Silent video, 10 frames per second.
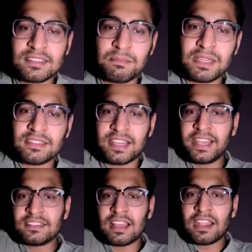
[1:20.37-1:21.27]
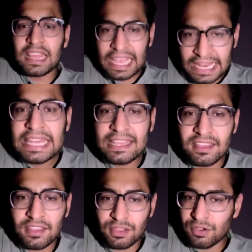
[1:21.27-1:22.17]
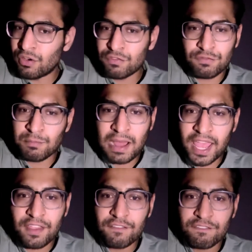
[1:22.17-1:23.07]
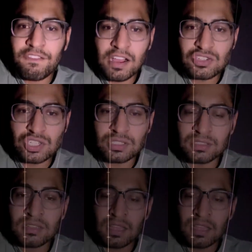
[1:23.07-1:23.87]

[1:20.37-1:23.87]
simply states that any of my function